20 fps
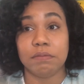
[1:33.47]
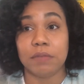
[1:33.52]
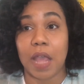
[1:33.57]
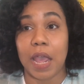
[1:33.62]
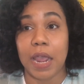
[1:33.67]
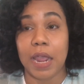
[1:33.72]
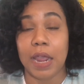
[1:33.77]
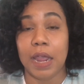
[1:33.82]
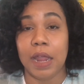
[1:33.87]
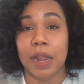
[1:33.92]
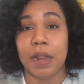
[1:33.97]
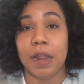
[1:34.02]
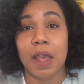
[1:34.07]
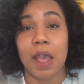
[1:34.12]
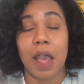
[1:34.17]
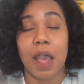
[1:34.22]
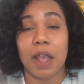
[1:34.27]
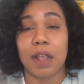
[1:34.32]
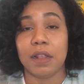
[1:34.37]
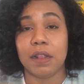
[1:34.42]
and
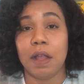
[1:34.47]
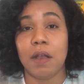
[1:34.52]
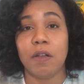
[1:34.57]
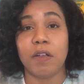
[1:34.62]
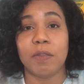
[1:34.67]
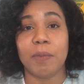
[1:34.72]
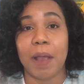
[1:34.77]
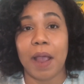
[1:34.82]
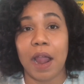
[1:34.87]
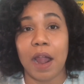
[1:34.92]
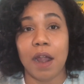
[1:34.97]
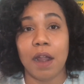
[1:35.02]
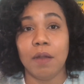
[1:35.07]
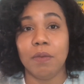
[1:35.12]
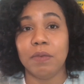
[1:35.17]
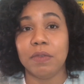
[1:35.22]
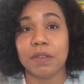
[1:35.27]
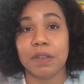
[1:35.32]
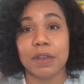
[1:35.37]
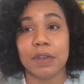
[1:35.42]
as long as my iron
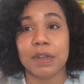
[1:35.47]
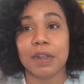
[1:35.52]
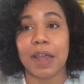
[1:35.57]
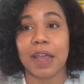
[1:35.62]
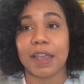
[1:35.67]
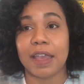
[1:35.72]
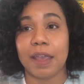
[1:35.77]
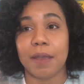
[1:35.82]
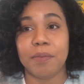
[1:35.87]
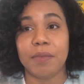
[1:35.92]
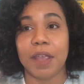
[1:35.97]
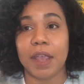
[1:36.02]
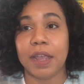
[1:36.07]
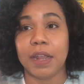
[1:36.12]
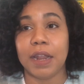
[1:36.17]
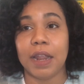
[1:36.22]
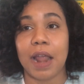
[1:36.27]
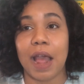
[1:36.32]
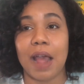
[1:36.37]
was good, I kept taking it.